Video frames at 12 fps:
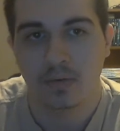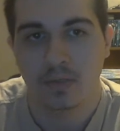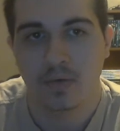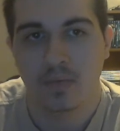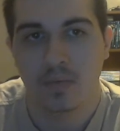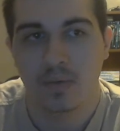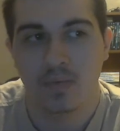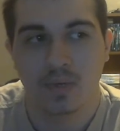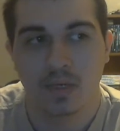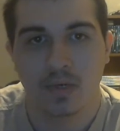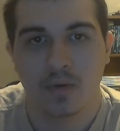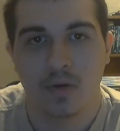You know, maybe we
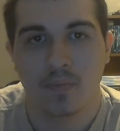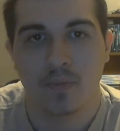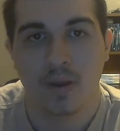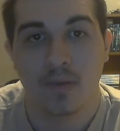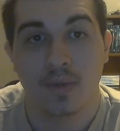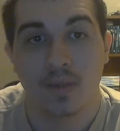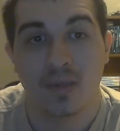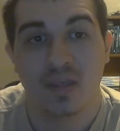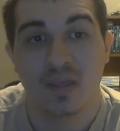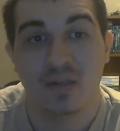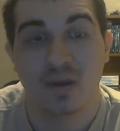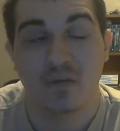need to calm down a bit. They,
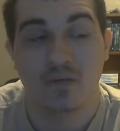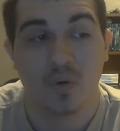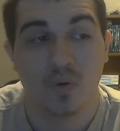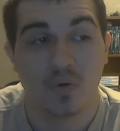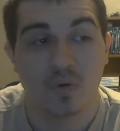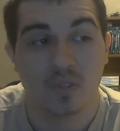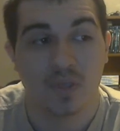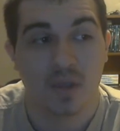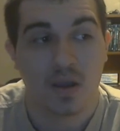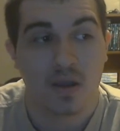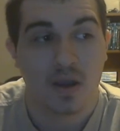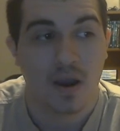of course,
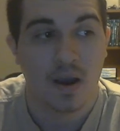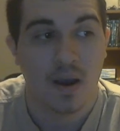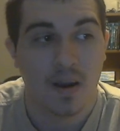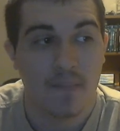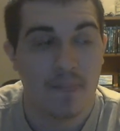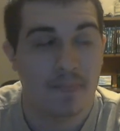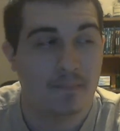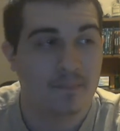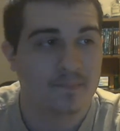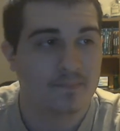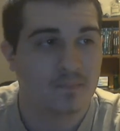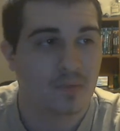kind
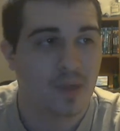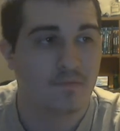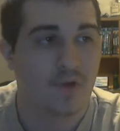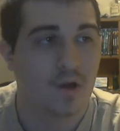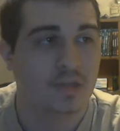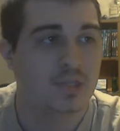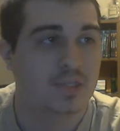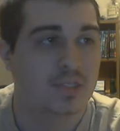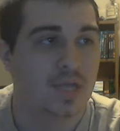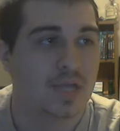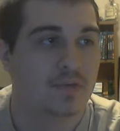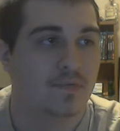of
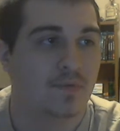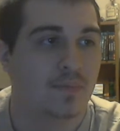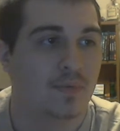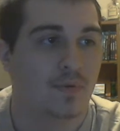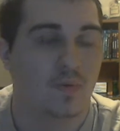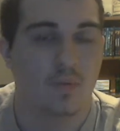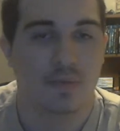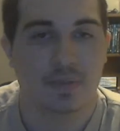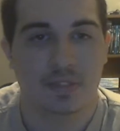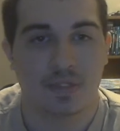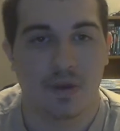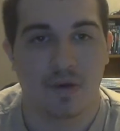ostracize her from the group and
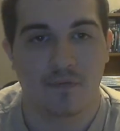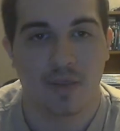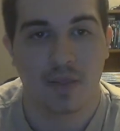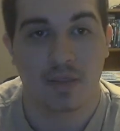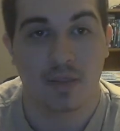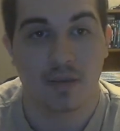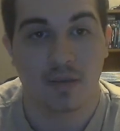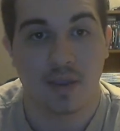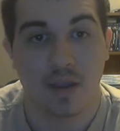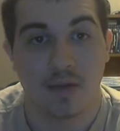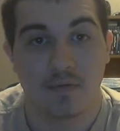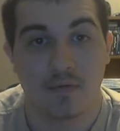stuff, and then
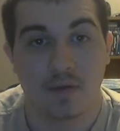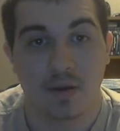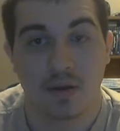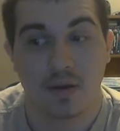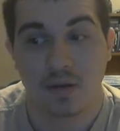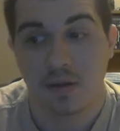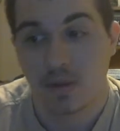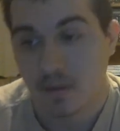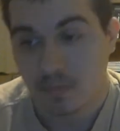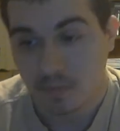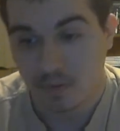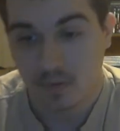kind of,
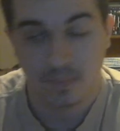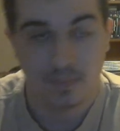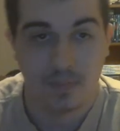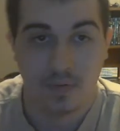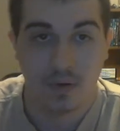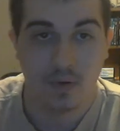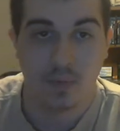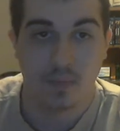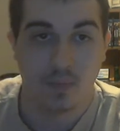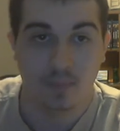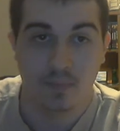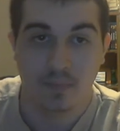you
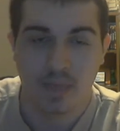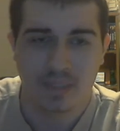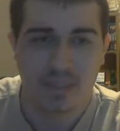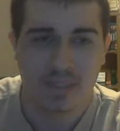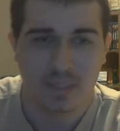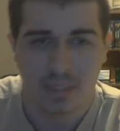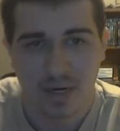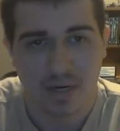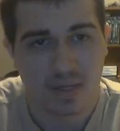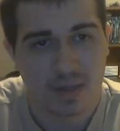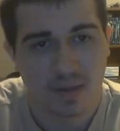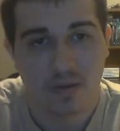know, basically try to
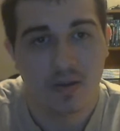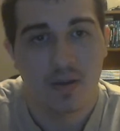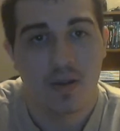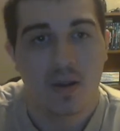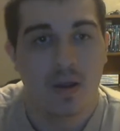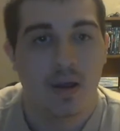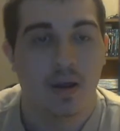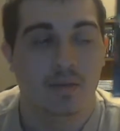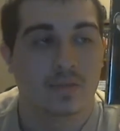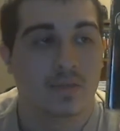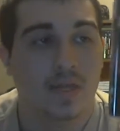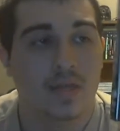kill her.
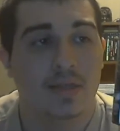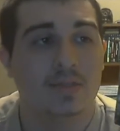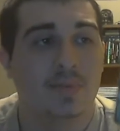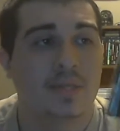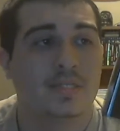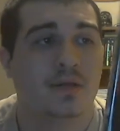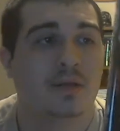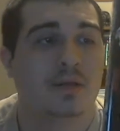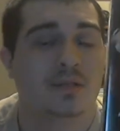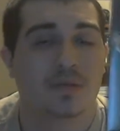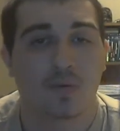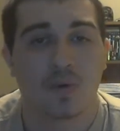So that's basically the
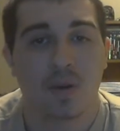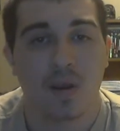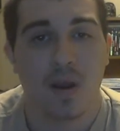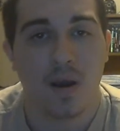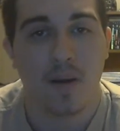story.